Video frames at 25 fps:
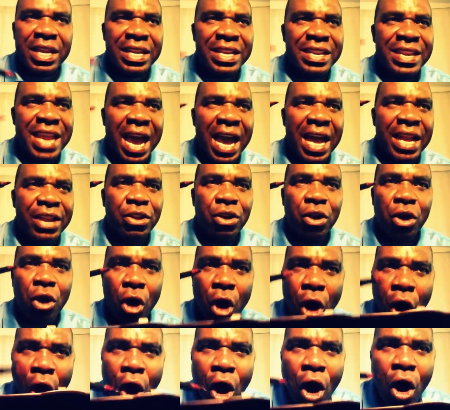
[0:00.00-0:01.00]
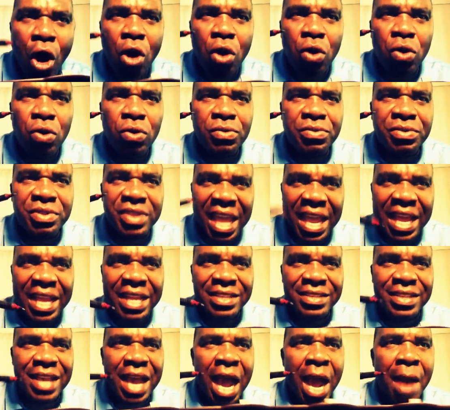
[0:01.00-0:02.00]
that all
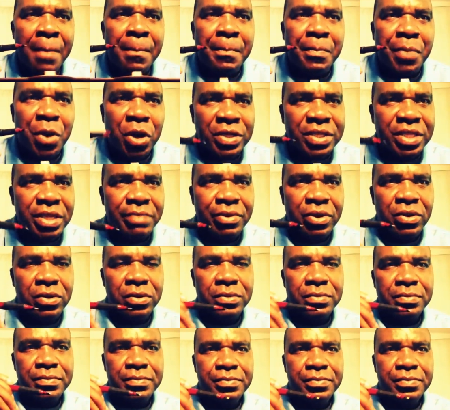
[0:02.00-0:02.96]
things are possible.